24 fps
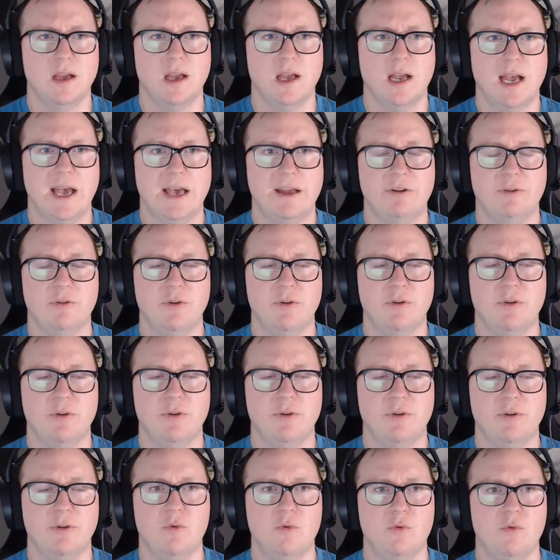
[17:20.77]
I don't
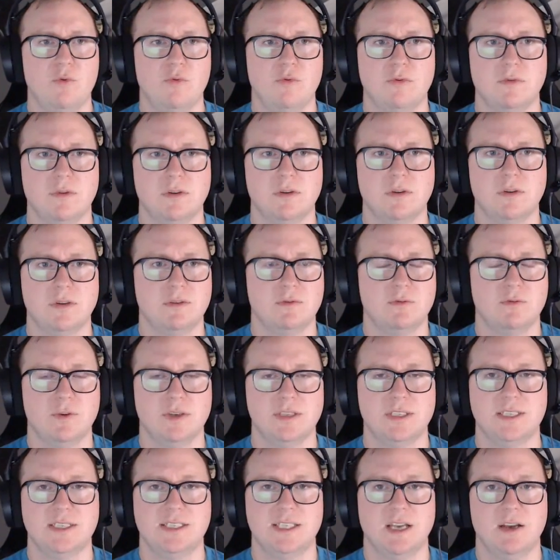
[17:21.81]
know
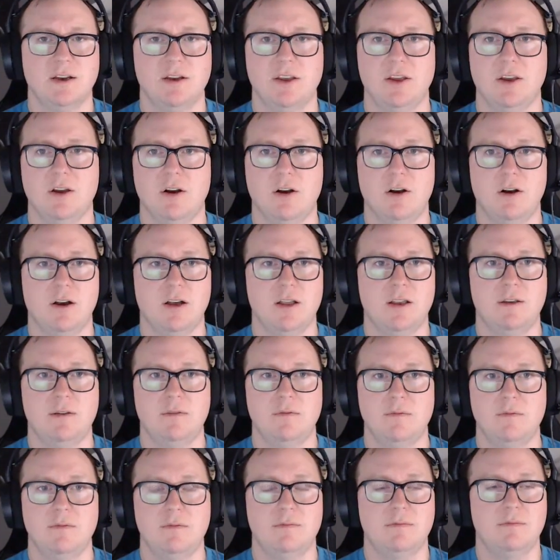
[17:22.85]
what to tell you
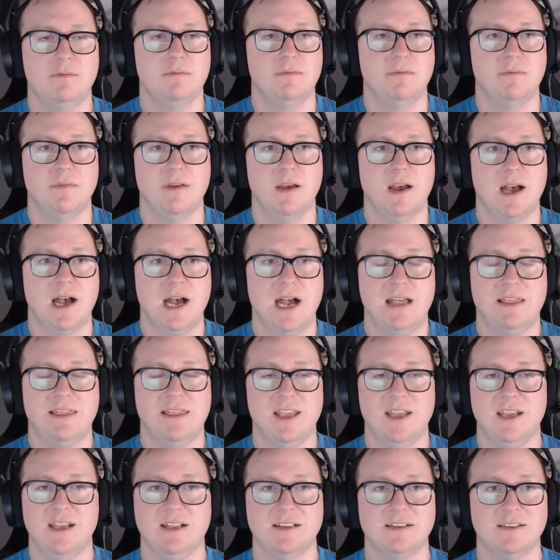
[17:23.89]
on. I
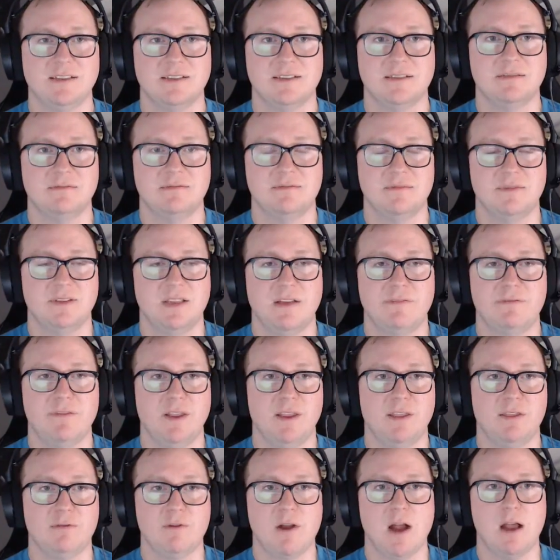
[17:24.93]
think it's
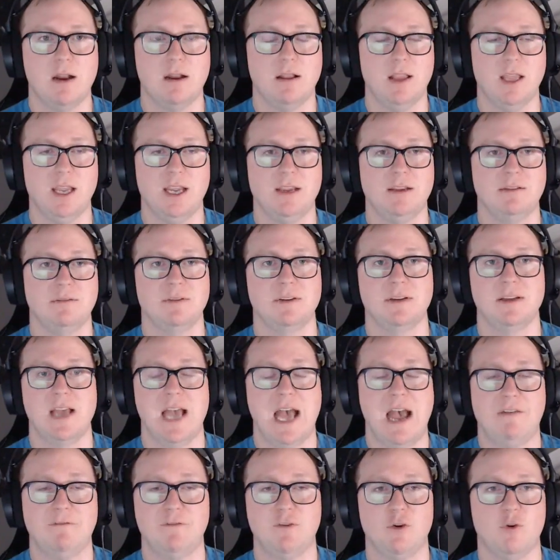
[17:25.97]
definitely throttling
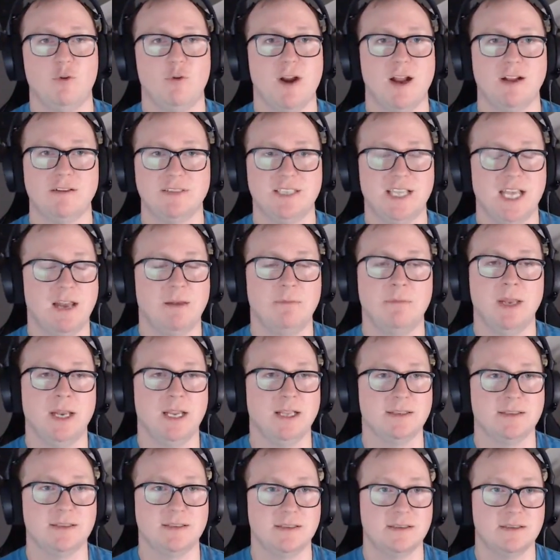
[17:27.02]
after around 10
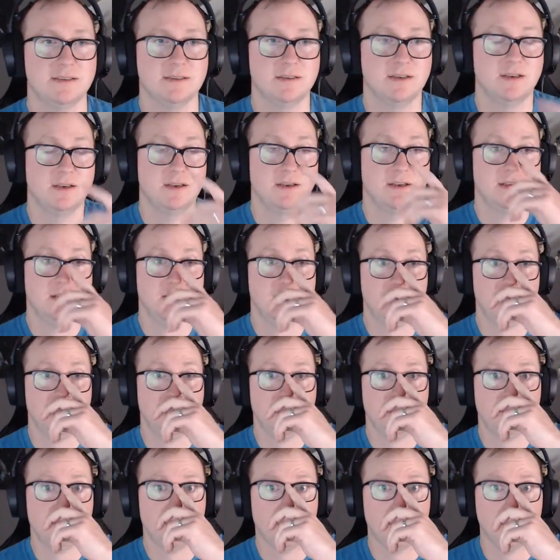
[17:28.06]
minutes
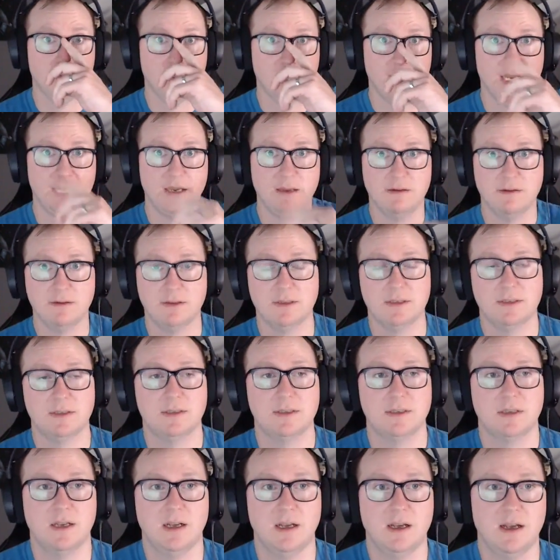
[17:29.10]
thermally
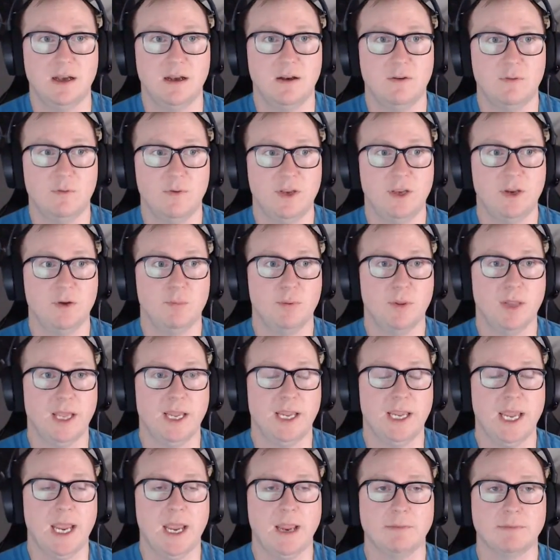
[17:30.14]
when you're playing
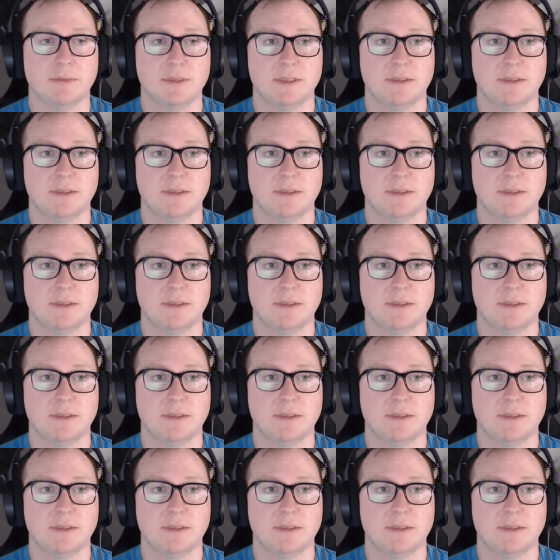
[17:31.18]
games.